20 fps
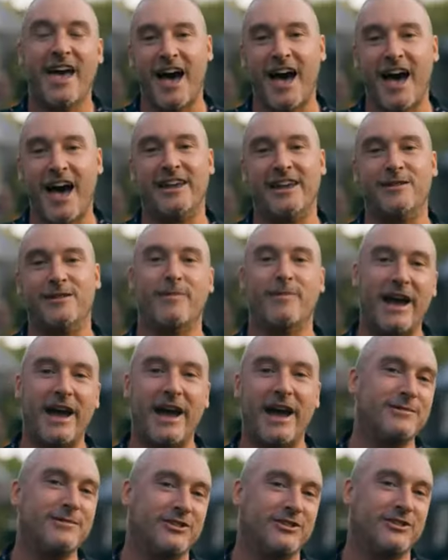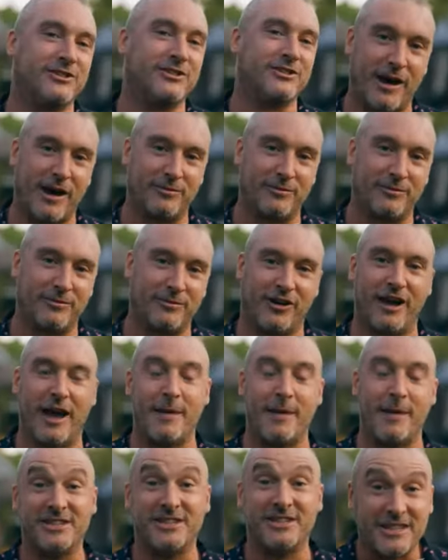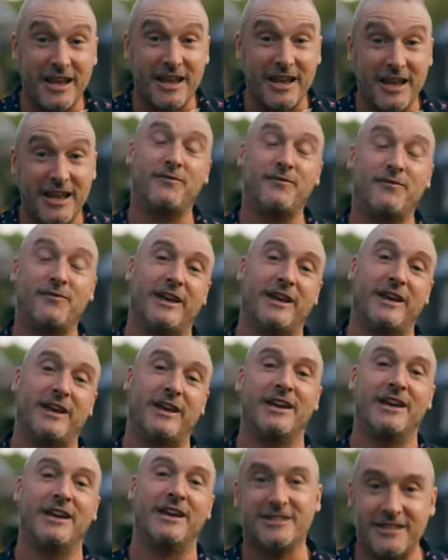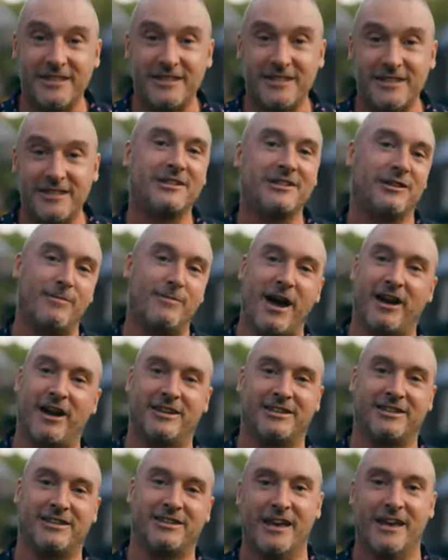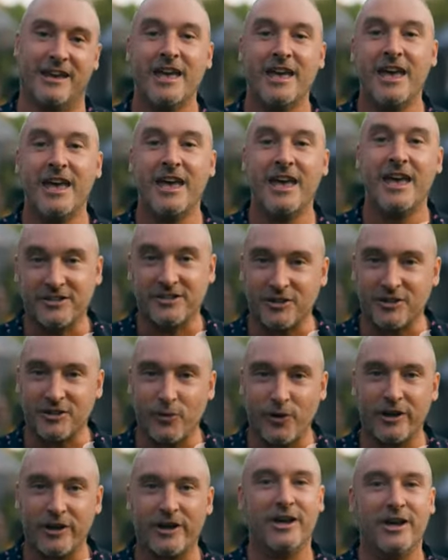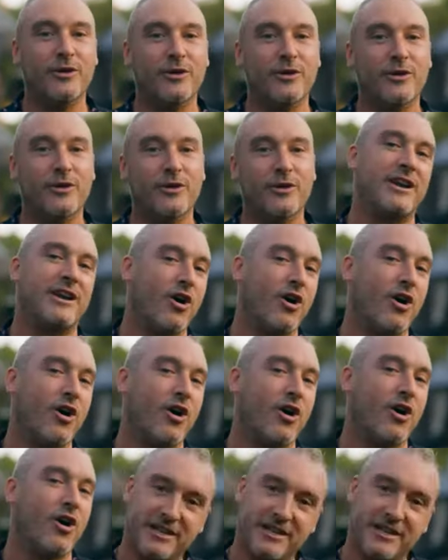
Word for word: Hi, my name is Jono Armstrong. I'm a seven-figure digital marketer. As someone who has made over